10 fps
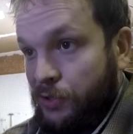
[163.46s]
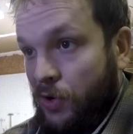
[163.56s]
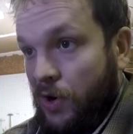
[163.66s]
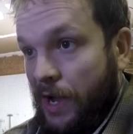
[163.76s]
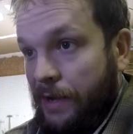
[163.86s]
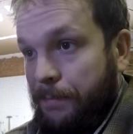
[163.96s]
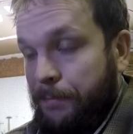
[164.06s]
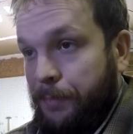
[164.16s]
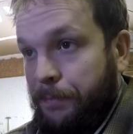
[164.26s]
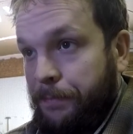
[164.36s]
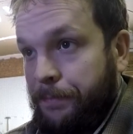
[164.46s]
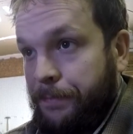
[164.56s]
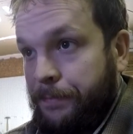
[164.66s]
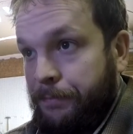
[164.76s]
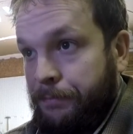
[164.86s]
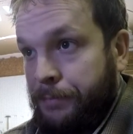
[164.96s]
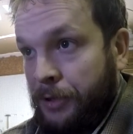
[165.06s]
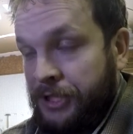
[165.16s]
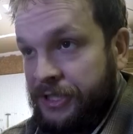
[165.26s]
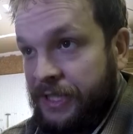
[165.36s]
I
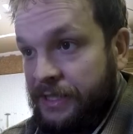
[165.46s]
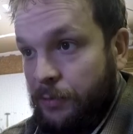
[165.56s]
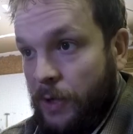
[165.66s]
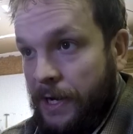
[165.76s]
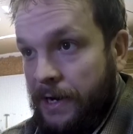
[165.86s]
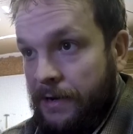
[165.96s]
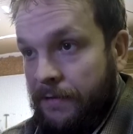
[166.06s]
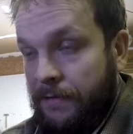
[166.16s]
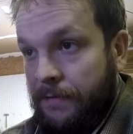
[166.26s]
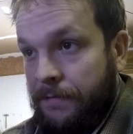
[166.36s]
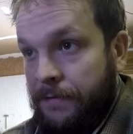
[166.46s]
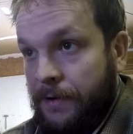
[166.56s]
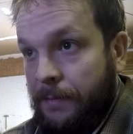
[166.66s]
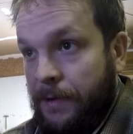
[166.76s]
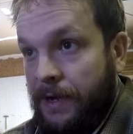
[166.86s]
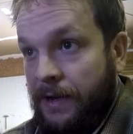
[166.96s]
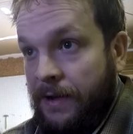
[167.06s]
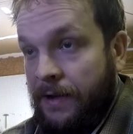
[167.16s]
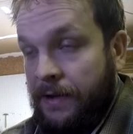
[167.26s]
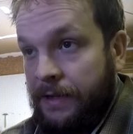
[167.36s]
purchased this one from
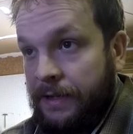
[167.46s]
a